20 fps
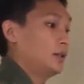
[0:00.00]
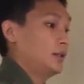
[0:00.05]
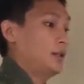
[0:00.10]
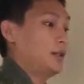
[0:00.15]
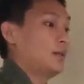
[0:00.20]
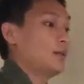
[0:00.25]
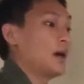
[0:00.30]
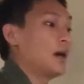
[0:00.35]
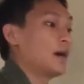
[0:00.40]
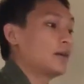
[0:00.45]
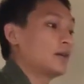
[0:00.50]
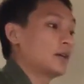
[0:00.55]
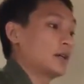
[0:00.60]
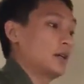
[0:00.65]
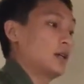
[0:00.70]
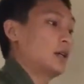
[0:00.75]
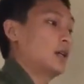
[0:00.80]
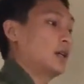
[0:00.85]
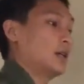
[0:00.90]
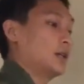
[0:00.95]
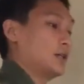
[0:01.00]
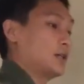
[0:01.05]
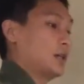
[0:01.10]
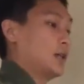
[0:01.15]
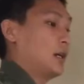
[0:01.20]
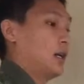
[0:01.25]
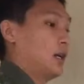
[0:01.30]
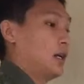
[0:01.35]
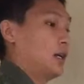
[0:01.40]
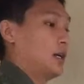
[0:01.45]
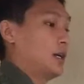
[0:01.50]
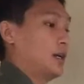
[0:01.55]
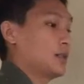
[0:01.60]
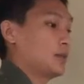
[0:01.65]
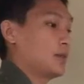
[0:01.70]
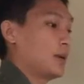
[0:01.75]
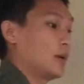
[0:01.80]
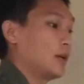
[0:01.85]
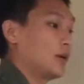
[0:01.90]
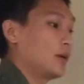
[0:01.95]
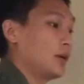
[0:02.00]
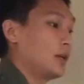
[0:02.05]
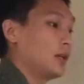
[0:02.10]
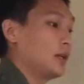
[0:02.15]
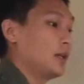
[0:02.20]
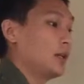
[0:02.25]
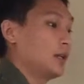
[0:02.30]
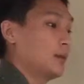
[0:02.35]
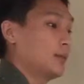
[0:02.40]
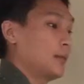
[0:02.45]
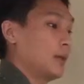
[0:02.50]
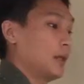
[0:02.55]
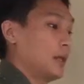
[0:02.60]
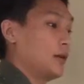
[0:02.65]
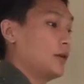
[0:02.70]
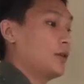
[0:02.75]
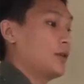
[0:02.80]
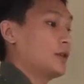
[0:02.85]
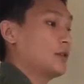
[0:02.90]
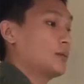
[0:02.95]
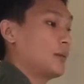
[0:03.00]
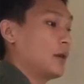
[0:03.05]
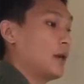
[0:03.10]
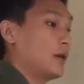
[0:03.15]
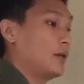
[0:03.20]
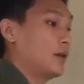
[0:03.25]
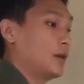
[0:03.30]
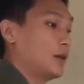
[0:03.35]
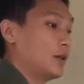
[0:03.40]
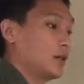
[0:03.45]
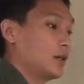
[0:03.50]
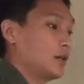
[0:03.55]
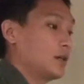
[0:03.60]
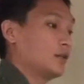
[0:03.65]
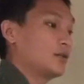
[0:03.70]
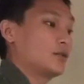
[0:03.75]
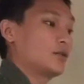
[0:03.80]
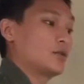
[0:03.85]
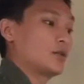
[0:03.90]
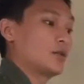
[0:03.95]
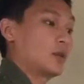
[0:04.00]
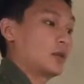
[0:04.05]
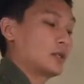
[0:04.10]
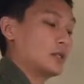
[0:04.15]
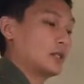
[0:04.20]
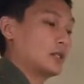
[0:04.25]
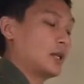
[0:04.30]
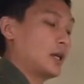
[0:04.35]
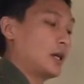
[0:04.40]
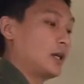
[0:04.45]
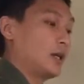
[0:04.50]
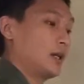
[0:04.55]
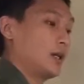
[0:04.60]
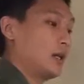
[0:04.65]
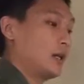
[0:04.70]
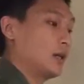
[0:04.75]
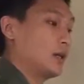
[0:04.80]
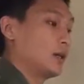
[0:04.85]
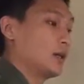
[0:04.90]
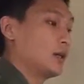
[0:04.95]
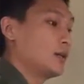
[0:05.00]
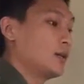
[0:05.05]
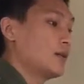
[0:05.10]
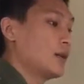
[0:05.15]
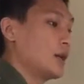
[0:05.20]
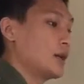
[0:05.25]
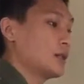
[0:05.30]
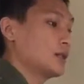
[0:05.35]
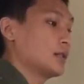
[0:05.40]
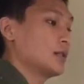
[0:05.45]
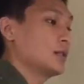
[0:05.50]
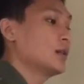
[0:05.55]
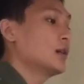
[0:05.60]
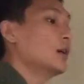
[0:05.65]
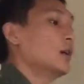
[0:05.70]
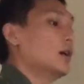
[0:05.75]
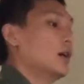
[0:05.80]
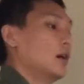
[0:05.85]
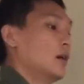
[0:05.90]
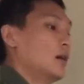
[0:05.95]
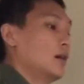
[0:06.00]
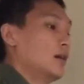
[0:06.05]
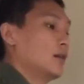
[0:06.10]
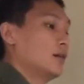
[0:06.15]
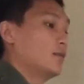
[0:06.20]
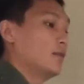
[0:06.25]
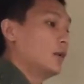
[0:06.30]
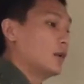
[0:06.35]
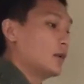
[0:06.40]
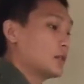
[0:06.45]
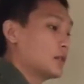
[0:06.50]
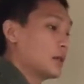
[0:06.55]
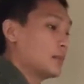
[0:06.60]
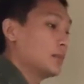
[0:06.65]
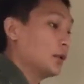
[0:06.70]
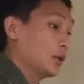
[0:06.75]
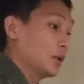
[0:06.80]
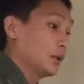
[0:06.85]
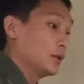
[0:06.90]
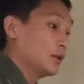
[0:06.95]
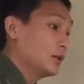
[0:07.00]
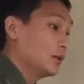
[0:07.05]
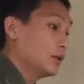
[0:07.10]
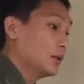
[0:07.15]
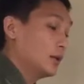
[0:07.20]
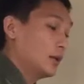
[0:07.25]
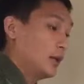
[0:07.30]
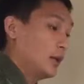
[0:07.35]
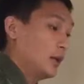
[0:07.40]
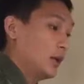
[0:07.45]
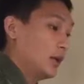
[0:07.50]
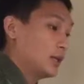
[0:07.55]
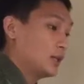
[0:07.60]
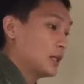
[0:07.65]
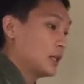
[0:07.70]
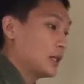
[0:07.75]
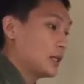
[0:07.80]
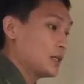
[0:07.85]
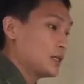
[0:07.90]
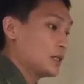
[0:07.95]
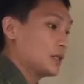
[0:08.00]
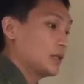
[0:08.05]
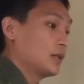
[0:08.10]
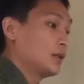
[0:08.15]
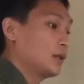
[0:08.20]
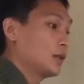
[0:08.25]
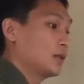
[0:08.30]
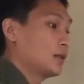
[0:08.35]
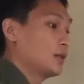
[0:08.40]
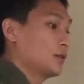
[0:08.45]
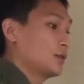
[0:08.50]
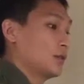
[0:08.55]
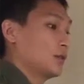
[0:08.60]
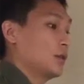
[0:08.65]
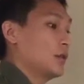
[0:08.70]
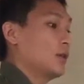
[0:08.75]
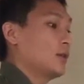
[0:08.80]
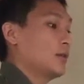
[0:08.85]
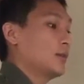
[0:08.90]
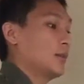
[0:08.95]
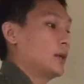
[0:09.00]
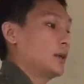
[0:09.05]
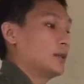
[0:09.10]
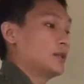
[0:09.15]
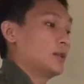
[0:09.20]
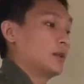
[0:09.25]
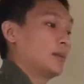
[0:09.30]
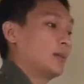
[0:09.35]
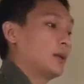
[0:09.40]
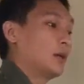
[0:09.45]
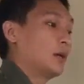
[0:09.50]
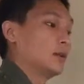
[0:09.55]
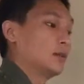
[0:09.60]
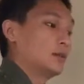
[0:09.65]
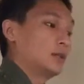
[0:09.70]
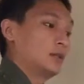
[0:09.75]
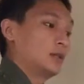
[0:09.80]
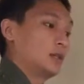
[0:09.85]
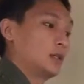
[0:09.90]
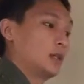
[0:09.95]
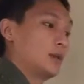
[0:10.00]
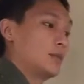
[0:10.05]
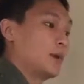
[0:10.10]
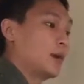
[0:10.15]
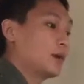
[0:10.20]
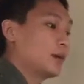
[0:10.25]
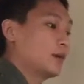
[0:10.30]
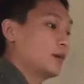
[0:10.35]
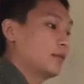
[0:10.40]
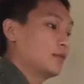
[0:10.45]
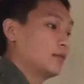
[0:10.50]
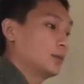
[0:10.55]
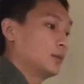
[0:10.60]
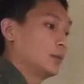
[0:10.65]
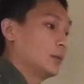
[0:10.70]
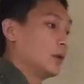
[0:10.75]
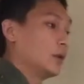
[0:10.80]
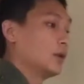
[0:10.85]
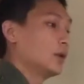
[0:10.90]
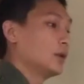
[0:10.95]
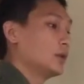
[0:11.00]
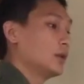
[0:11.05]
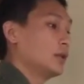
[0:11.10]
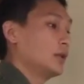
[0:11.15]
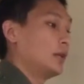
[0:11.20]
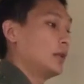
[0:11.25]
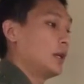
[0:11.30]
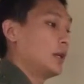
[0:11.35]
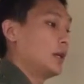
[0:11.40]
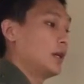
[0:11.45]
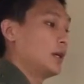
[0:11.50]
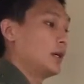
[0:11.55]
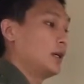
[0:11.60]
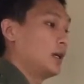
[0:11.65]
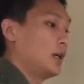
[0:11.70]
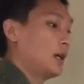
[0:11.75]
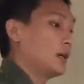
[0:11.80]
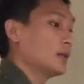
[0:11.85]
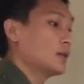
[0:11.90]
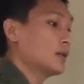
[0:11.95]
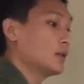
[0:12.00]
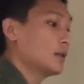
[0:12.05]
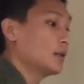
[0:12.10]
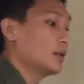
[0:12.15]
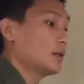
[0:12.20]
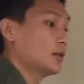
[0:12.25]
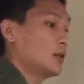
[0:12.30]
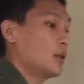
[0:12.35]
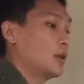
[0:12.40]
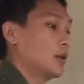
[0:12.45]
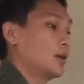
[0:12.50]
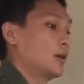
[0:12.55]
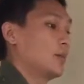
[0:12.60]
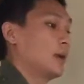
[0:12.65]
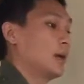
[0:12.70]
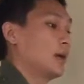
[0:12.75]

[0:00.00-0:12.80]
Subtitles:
in American college are experiencing language barrier due to short stay in the US. For example, Chinese students don't know much about the American football. They can't talk